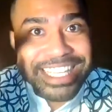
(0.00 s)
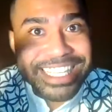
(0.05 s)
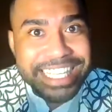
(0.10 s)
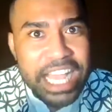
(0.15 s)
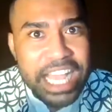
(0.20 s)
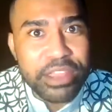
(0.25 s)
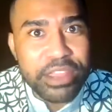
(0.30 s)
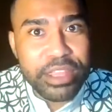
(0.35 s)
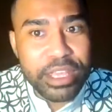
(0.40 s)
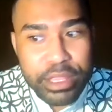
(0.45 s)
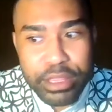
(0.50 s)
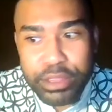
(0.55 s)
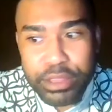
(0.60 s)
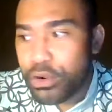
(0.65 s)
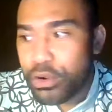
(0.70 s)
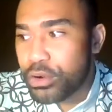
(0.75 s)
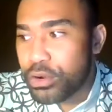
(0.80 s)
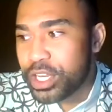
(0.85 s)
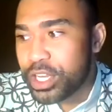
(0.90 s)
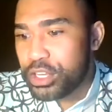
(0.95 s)
it down their
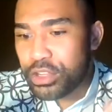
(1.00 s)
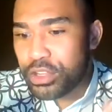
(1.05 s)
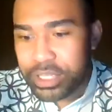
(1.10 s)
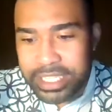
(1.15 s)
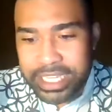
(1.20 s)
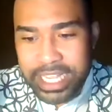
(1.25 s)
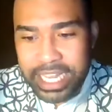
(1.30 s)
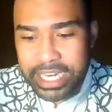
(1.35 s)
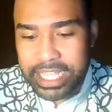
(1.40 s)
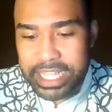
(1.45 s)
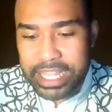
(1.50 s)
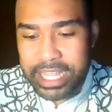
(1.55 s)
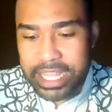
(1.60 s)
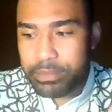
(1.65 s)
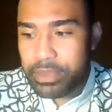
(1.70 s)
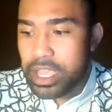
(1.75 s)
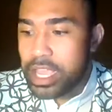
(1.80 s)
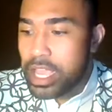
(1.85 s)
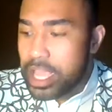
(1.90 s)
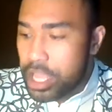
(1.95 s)
throat and you're telling
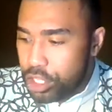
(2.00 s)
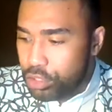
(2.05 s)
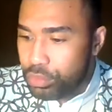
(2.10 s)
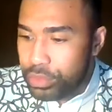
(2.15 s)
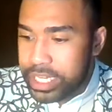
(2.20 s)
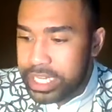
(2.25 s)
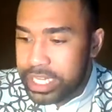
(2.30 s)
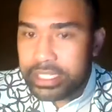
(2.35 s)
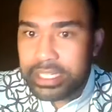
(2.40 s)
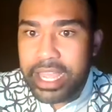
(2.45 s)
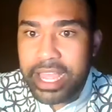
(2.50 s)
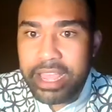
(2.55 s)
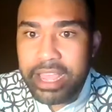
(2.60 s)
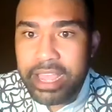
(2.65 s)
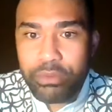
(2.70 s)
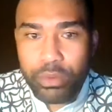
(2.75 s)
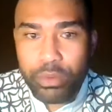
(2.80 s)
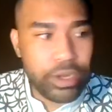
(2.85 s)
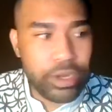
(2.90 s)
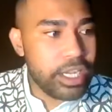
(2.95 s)
them, you need to
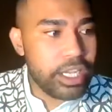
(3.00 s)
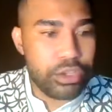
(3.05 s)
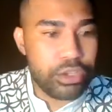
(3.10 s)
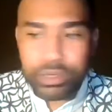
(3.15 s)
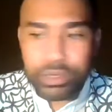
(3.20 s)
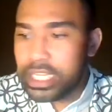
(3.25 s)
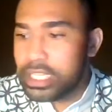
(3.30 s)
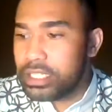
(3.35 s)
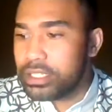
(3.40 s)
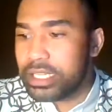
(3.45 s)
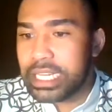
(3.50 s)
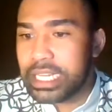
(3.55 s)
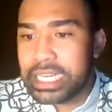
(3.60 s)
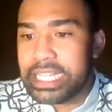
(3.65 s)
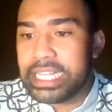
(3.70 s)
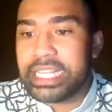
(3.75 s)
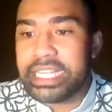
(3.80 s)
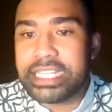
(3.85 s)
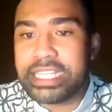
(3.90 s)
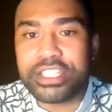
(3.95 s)
have order, you need to
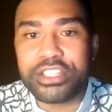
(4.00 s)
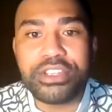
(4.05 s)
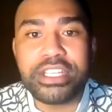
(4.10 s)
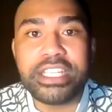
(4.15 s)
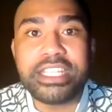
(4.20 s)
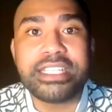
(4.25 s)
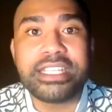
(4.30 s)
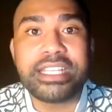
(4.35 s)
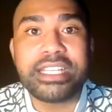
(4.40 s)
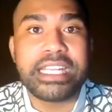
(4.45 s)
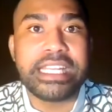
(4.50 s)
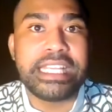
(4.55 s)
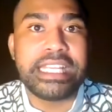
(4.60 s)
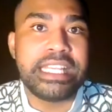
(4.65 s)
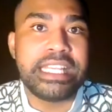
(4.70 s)
clean this, you need to clean